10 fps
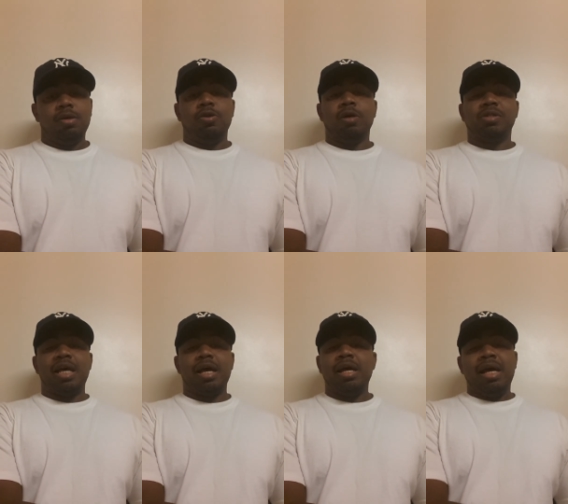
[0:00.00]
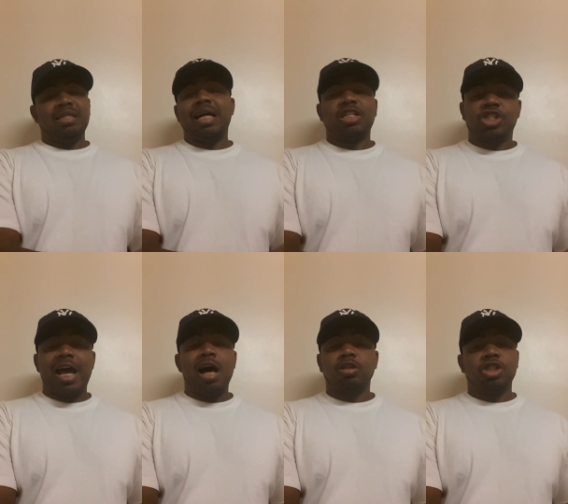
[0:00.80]
You know what I'm saying? It's not the
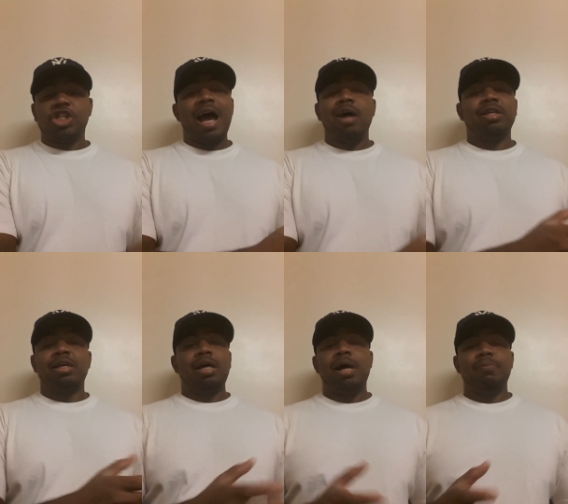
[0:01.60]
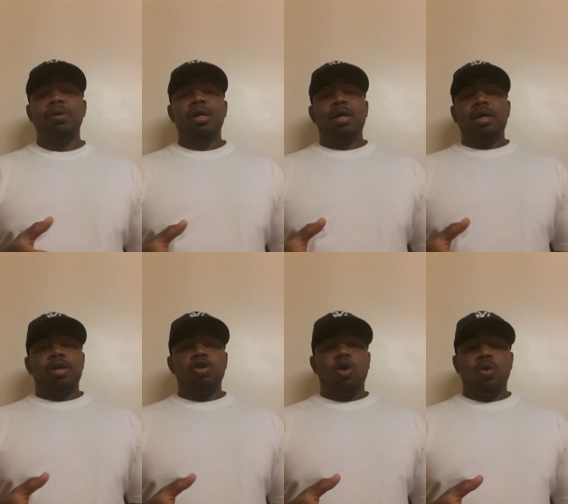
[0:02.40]
child. The child didn't come,
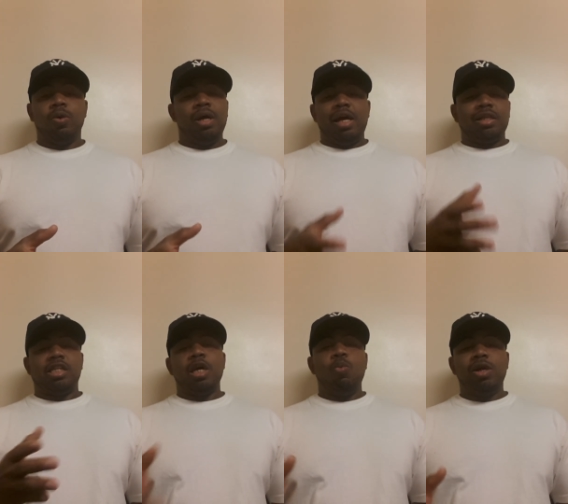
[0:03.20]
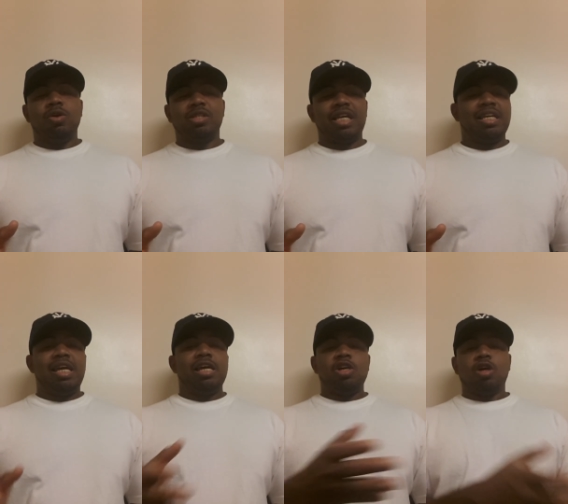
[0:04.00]
you know, to your window and say,
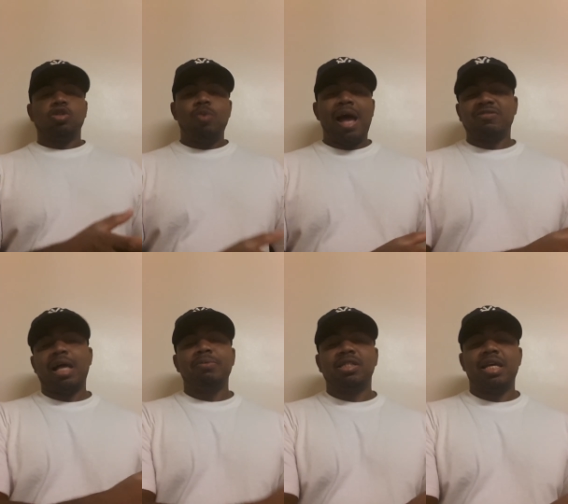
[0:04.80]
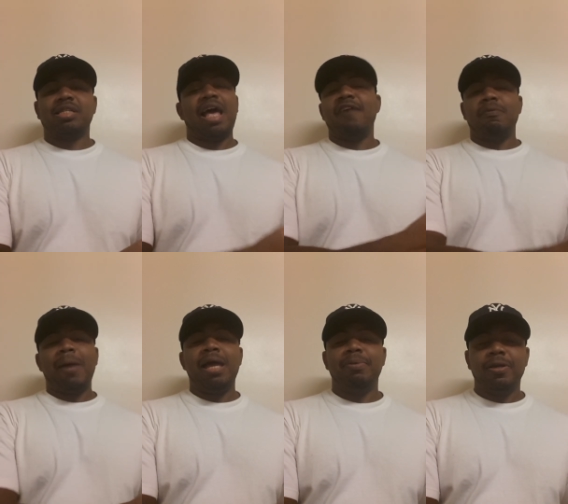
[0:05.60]
yeah, y'all two have sloppy sex and have a
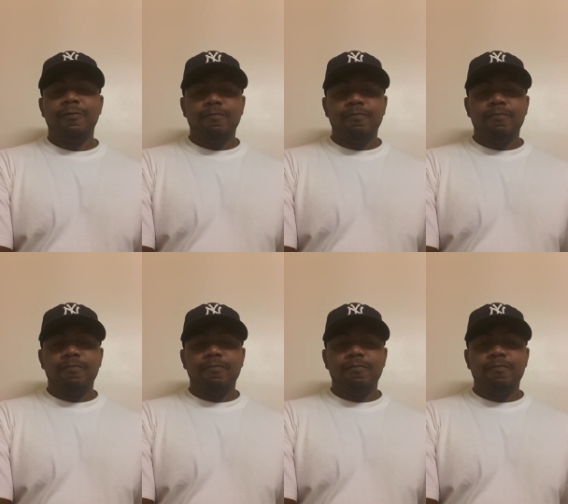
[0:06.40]
baby,